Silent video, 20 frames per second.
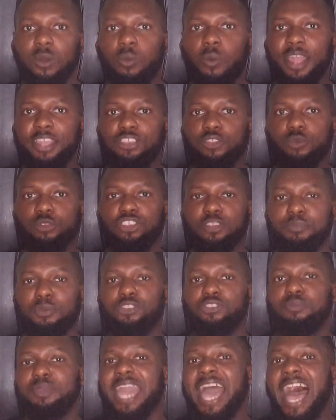when you were
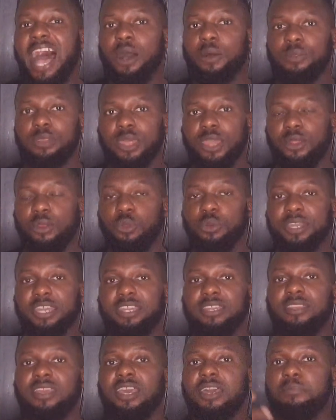supposed to be out there
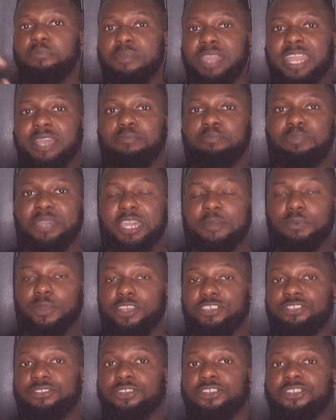looking, meeting
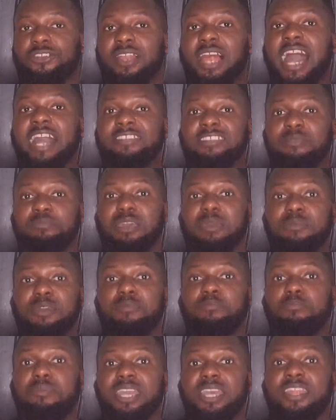people and socializing,
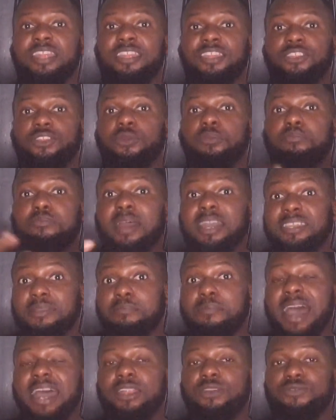maybe meeting
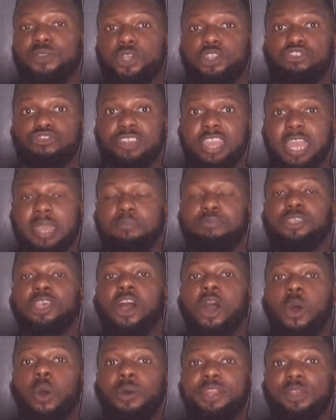the man of your dreams
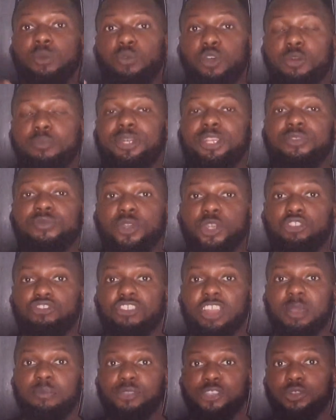or the woman of your
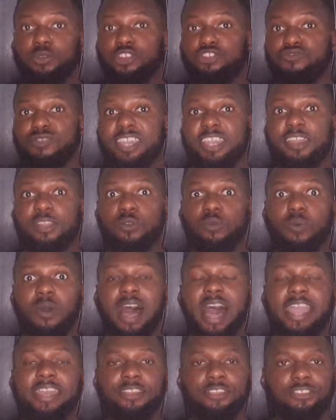dreams, you were drinking
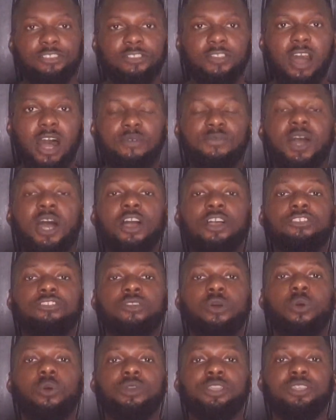wine and stuff.
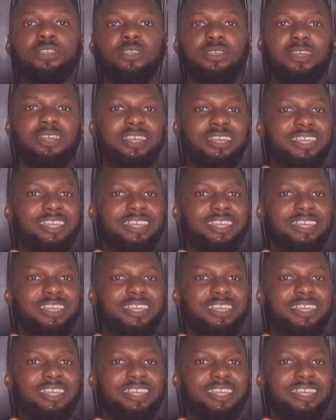So